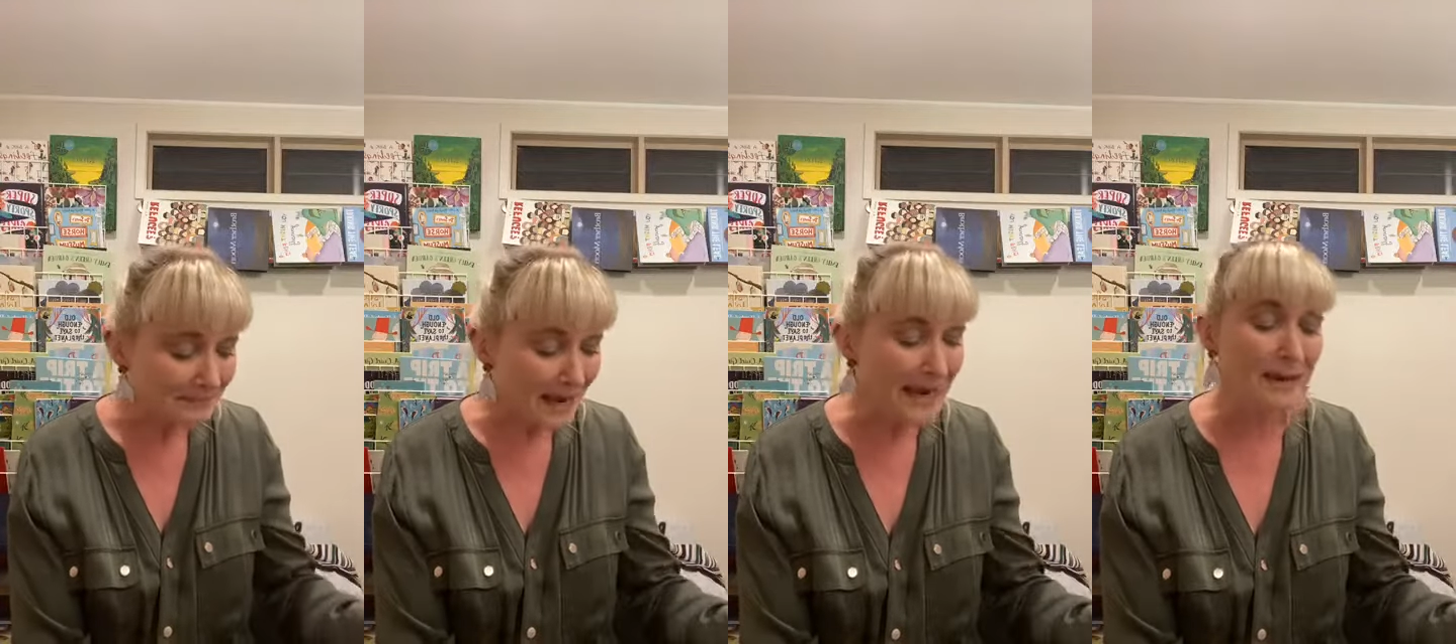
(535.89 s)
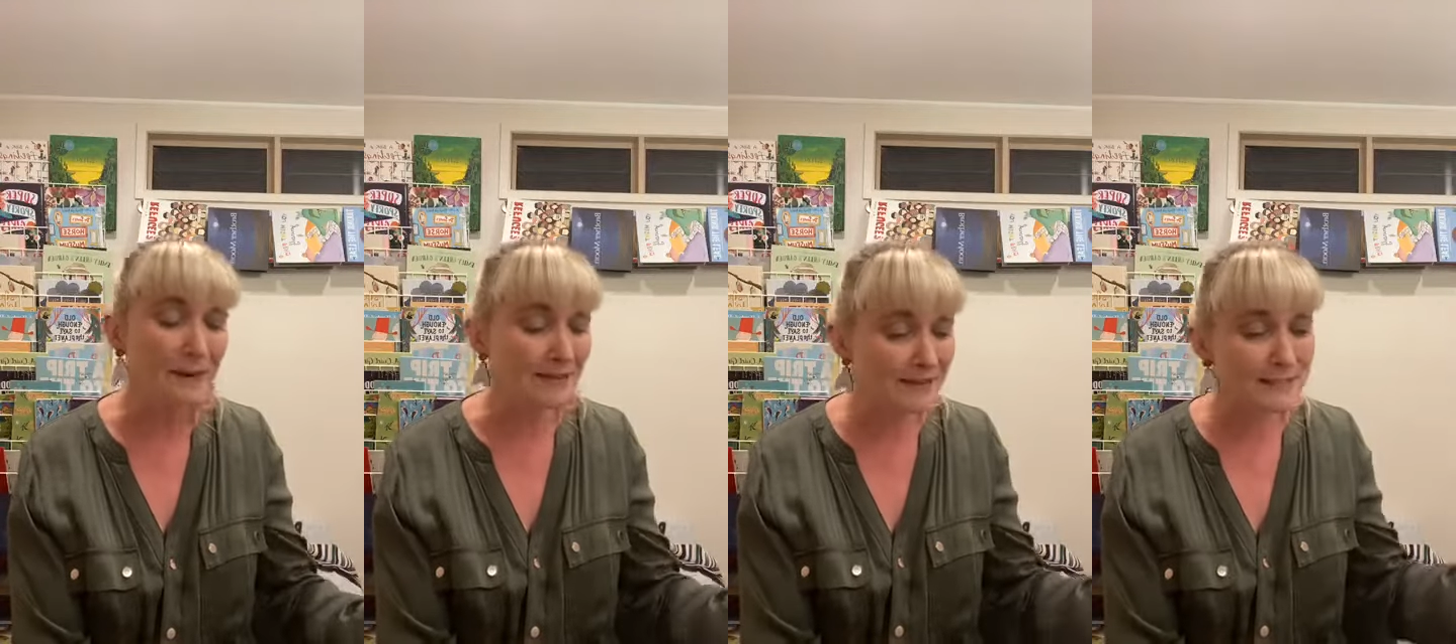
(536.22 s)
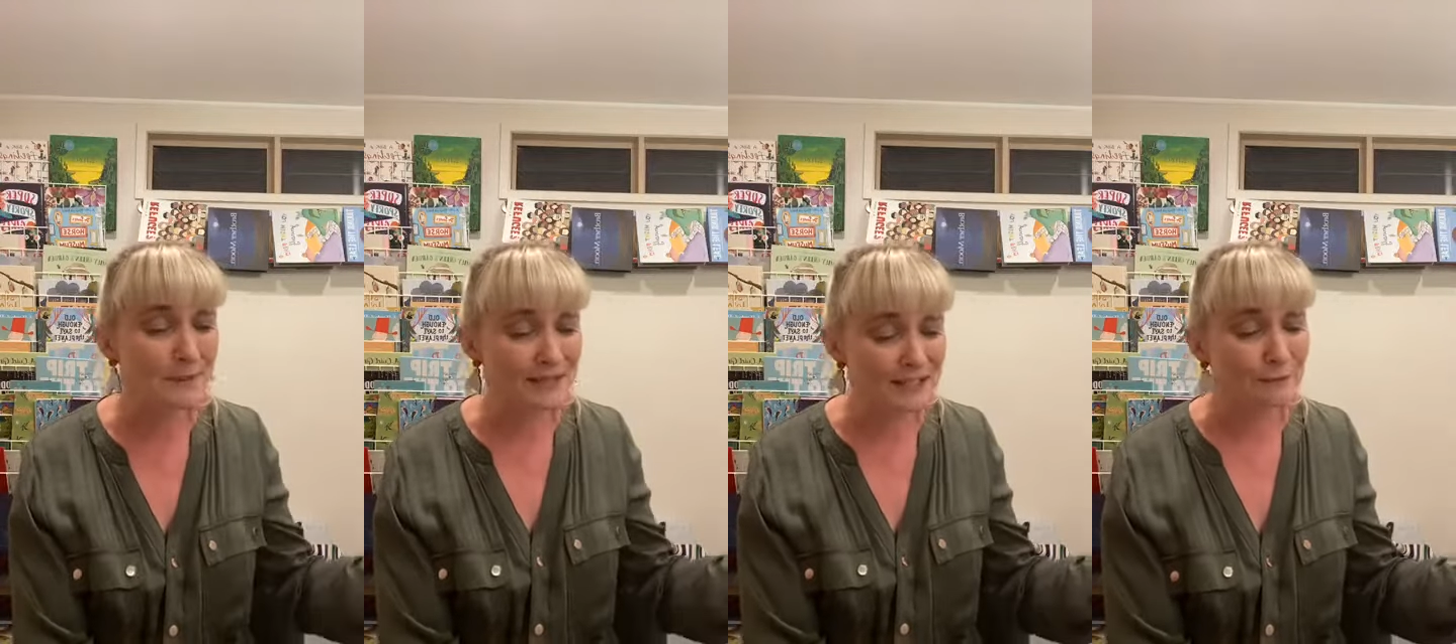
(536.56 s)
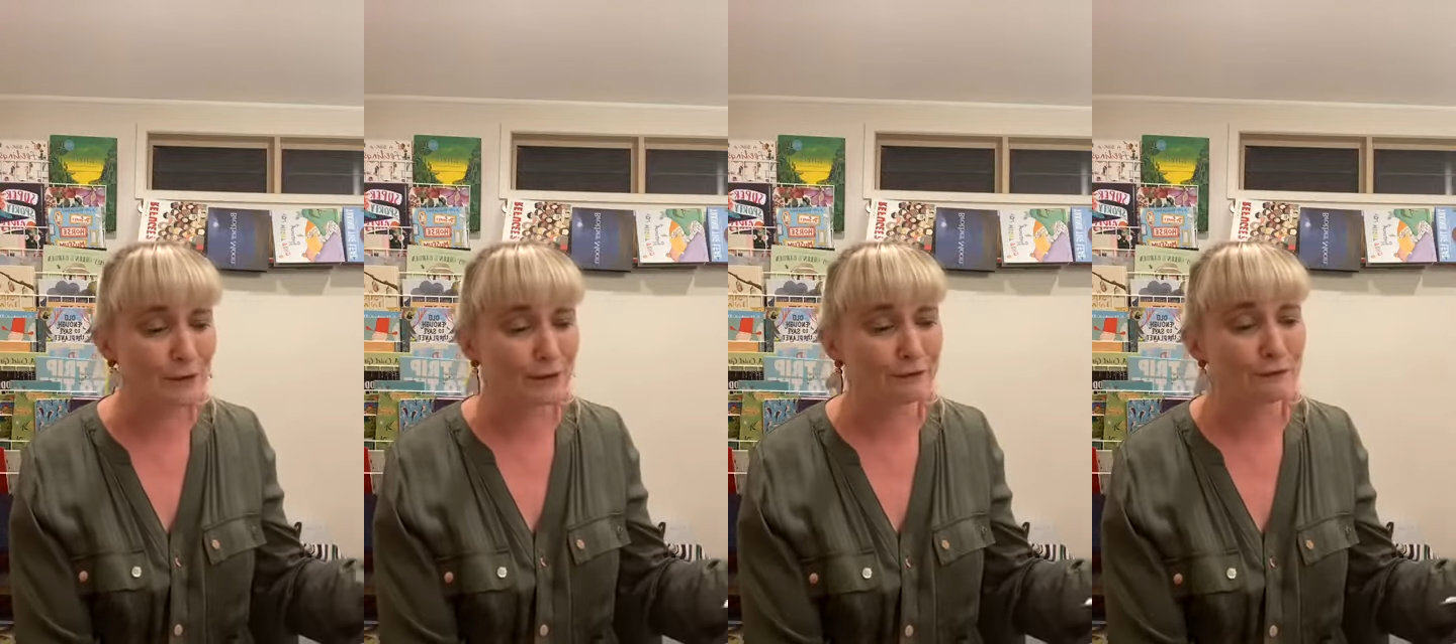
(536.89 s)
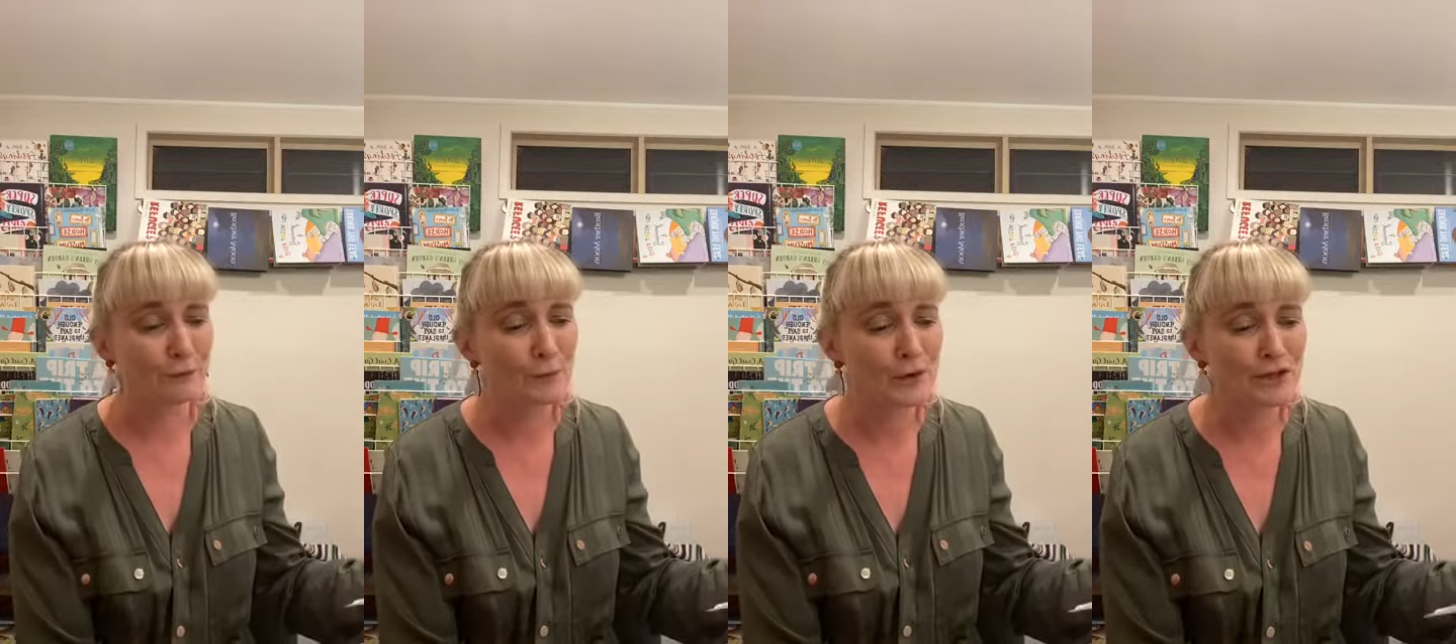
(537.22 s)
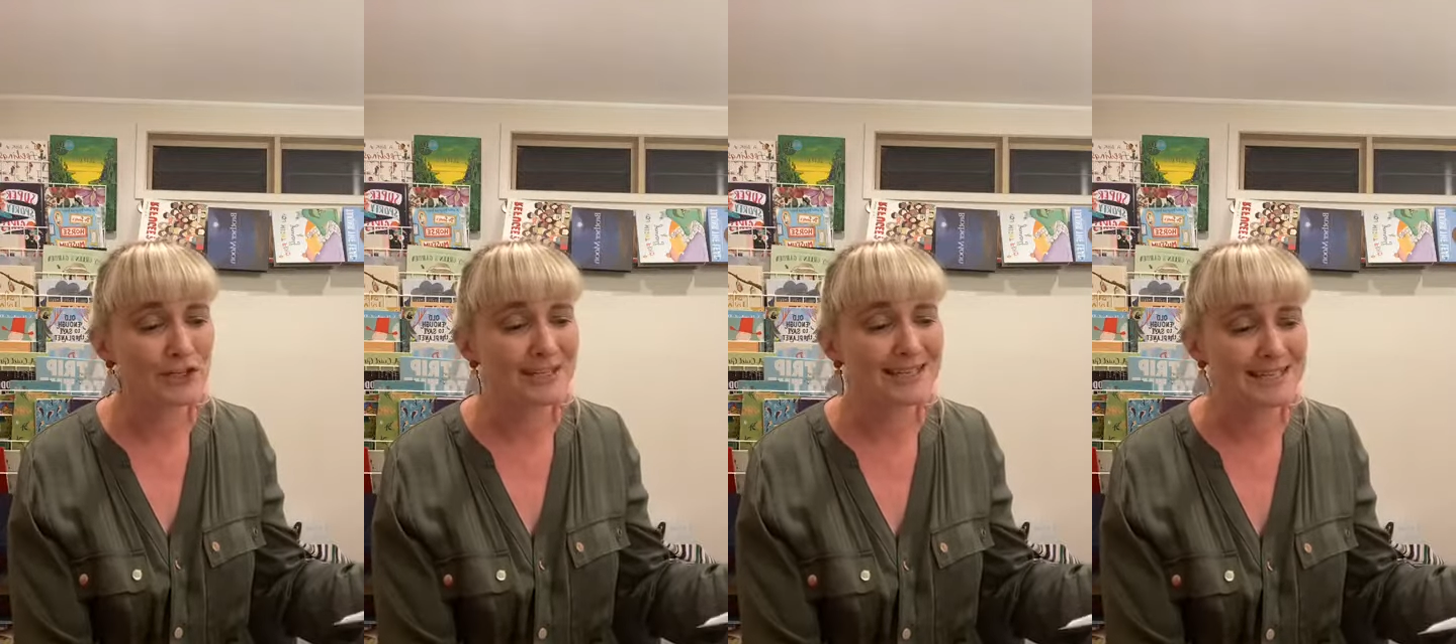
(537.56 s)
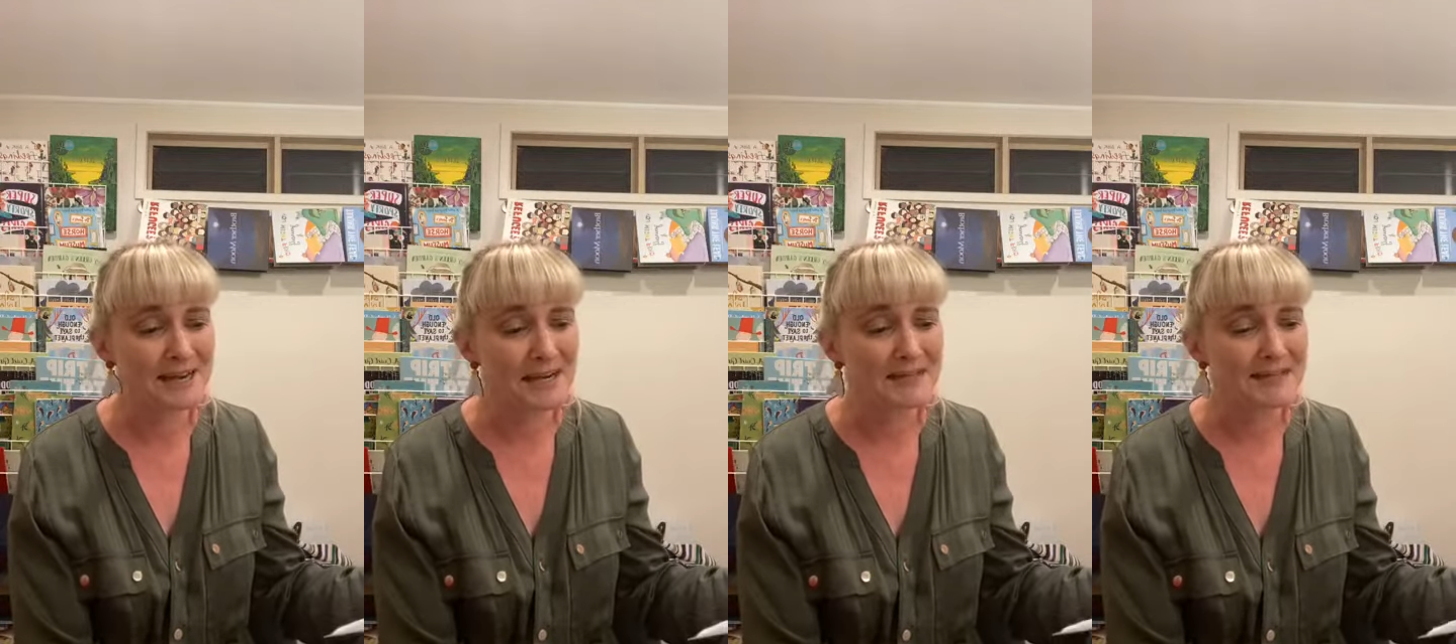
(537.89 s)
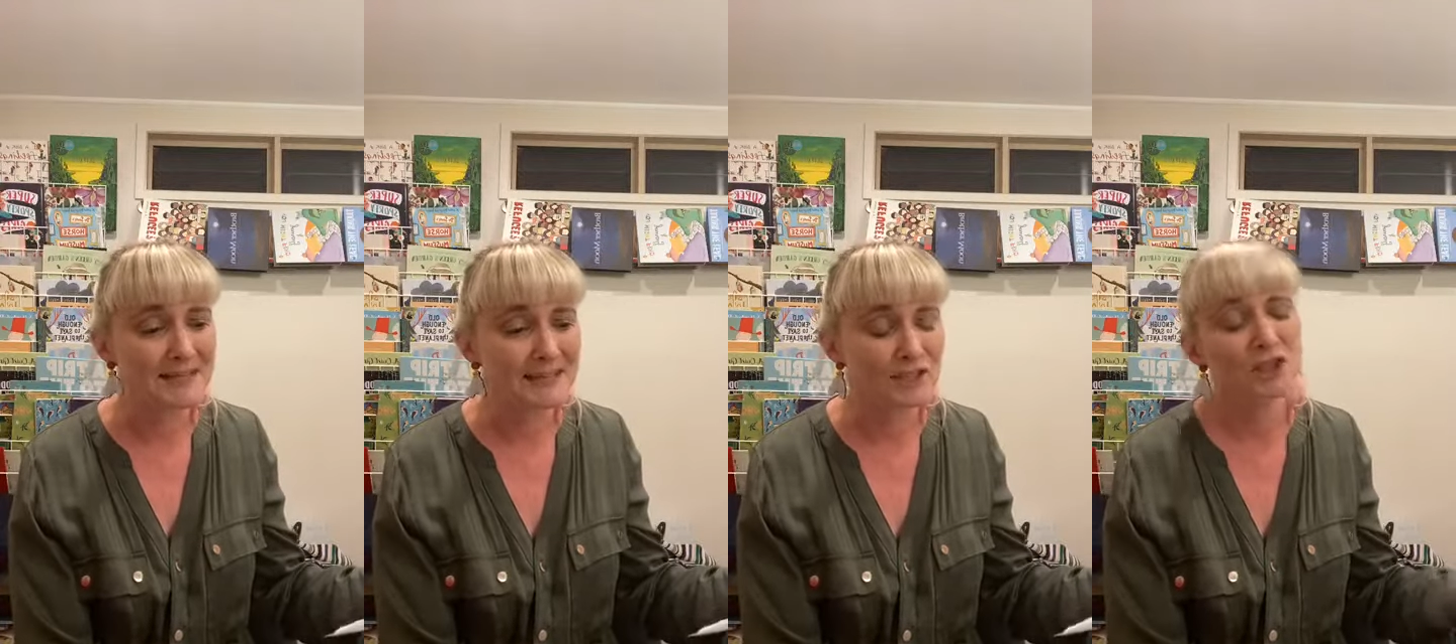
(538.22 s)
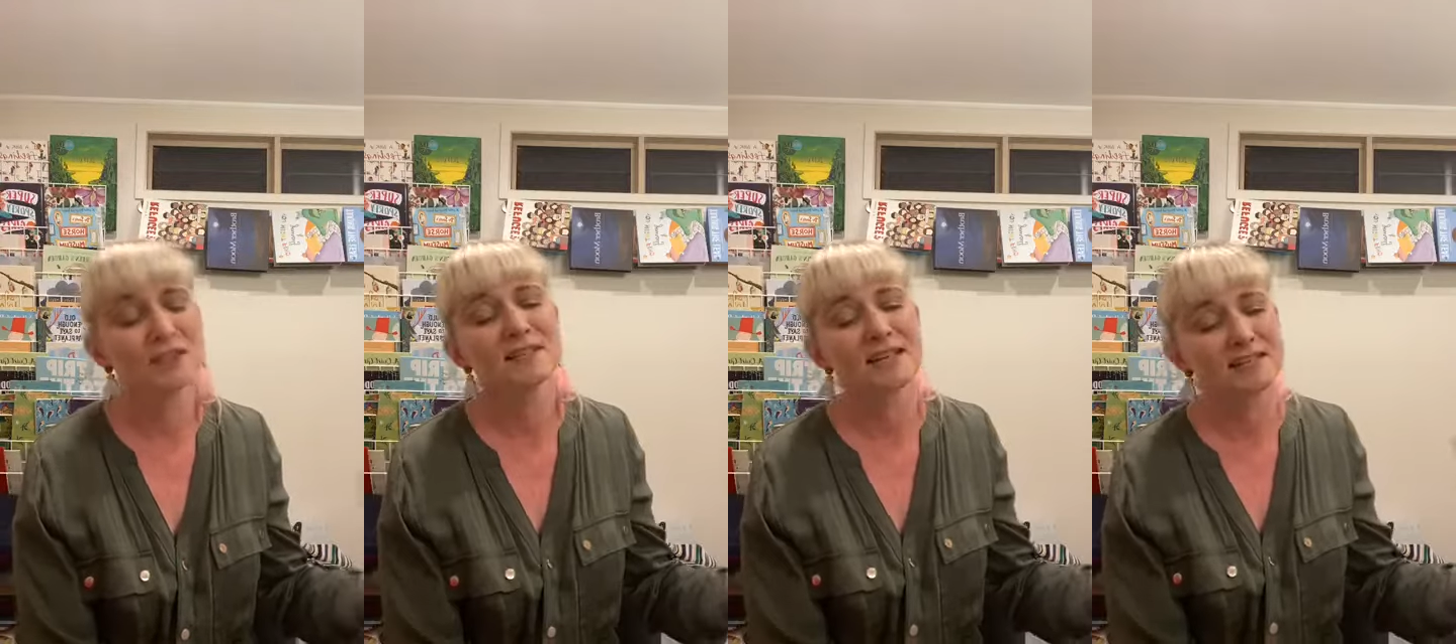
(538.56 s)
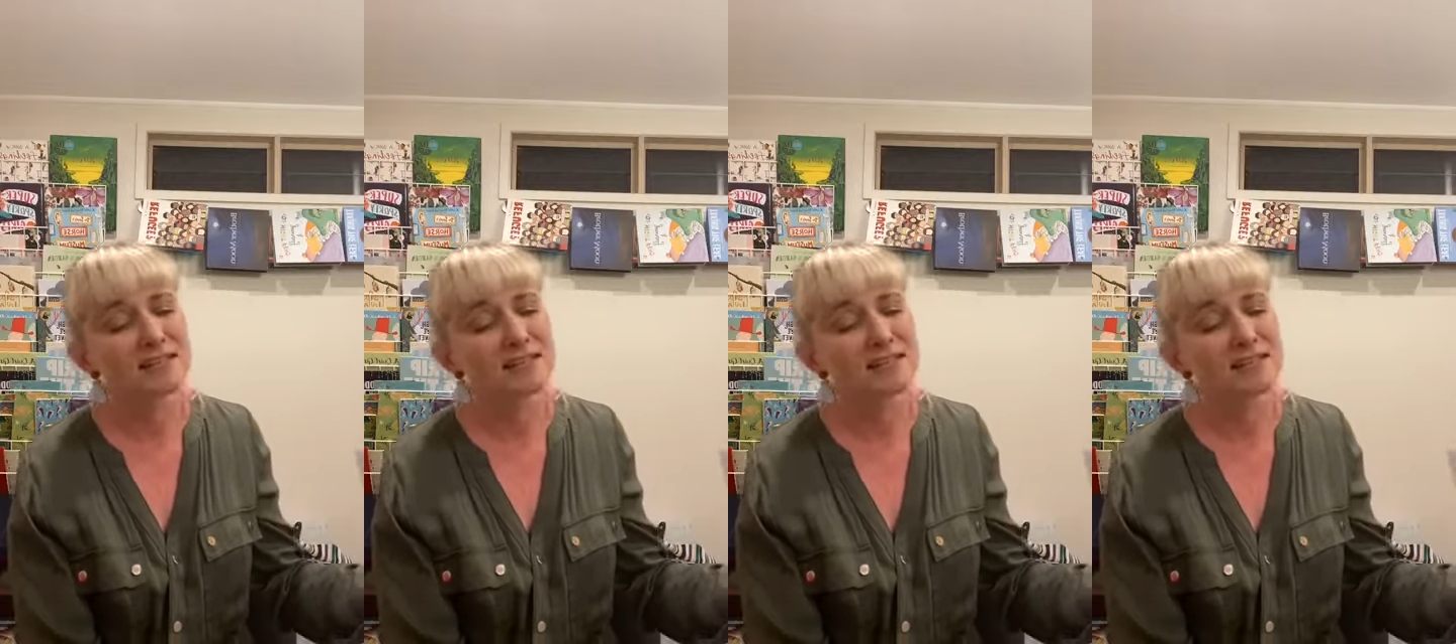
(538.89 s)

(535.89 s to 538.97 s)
Anyway, this one's beautiful. What she does is she says,